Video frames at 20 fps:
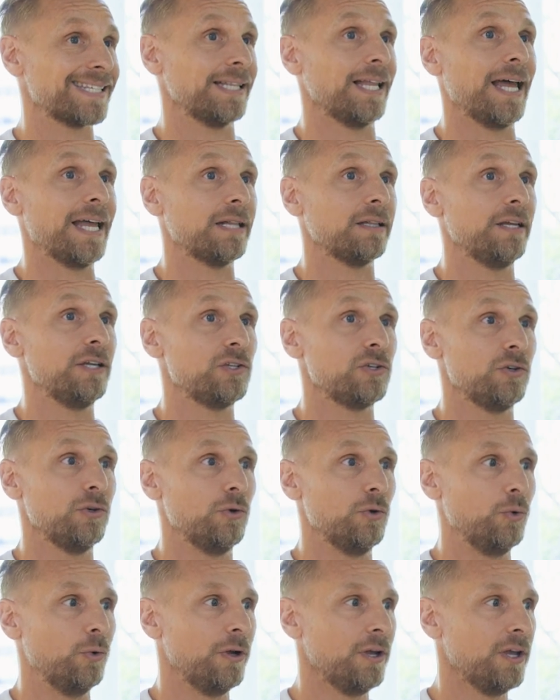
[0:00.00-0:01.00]
likely
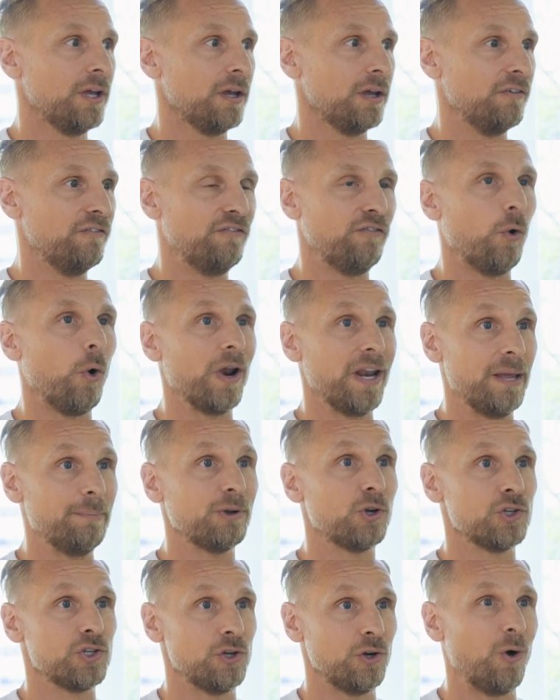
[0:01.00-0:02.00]
to void it
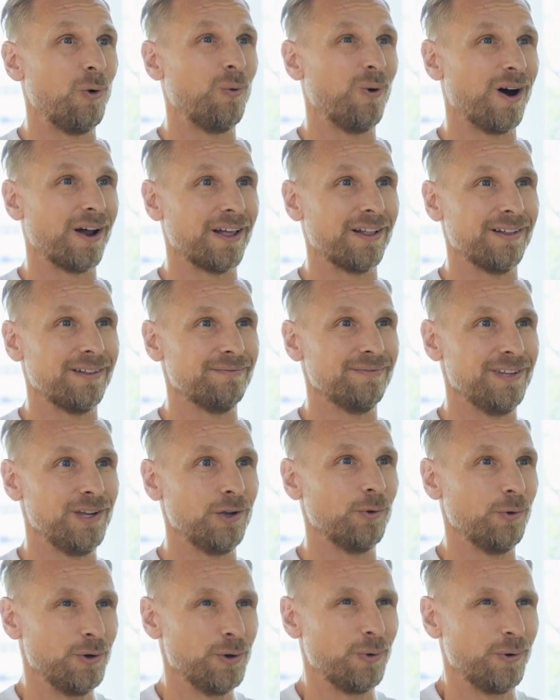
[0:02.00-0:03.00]
because you don't want to
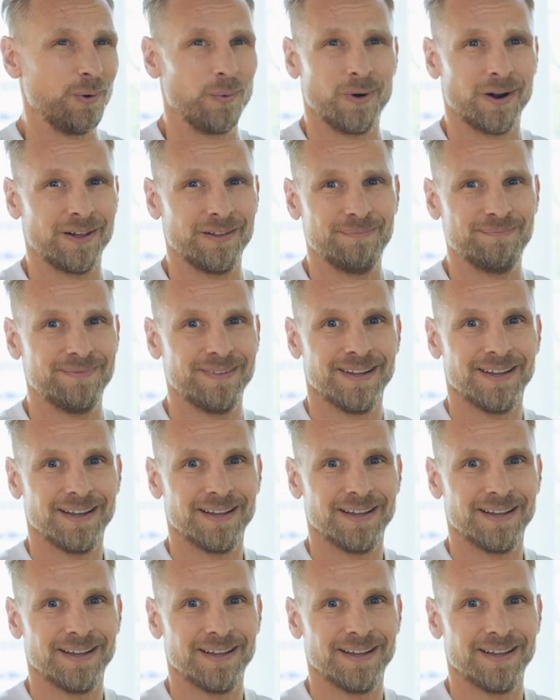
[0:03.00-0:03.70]
you, you don't want to